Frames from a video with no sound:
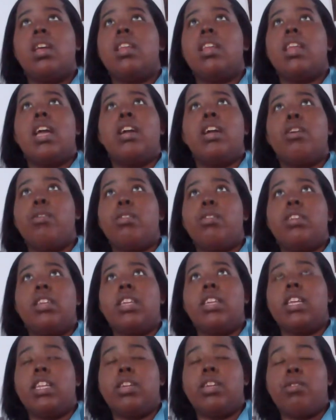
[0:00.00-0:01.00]
not going in
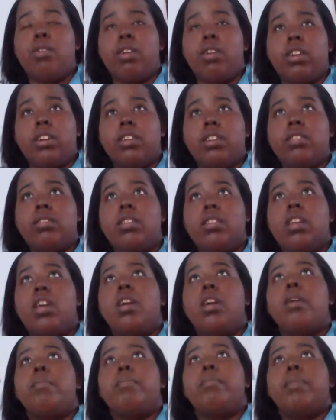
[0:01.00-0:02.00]
any order,
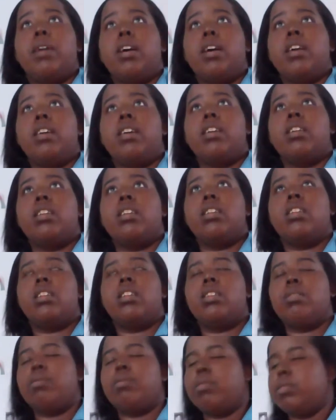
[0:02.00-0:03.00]
but
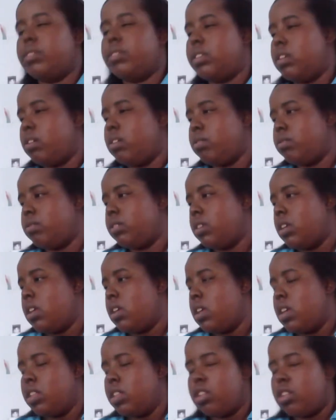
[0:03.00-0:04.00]
what was the host?
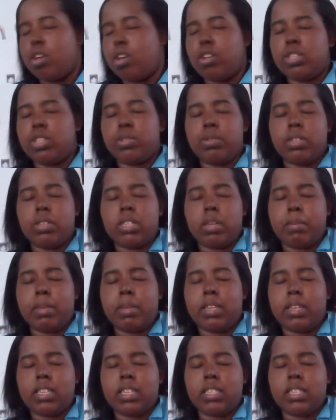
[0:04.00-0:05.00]
The host was
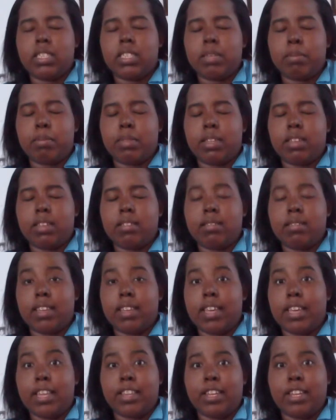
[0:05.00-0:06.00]
Amina something,
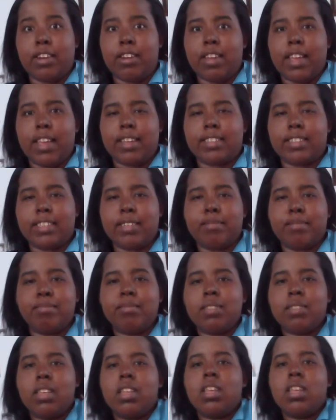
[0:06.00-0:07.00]
can't think of her last name,
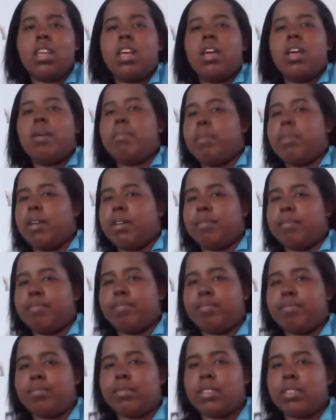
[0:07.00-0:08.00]
but
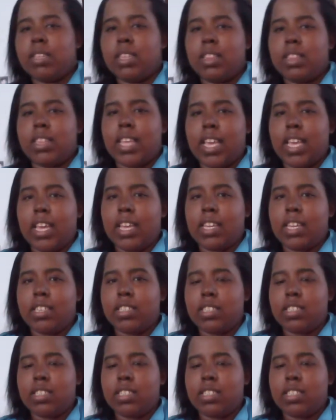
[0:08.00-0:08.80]
they